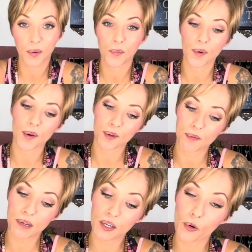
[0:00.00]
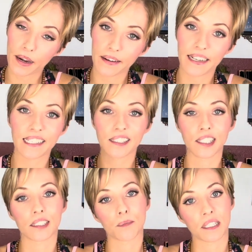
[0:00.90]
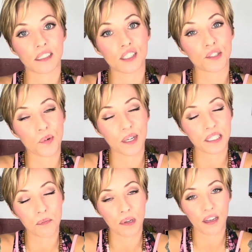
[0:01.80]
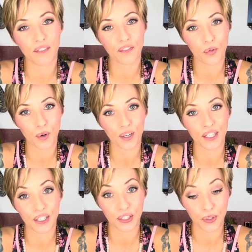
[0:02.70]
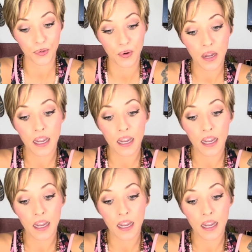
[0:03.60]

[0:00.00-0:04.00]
Welcome, Aquarius. This message is going to be for you.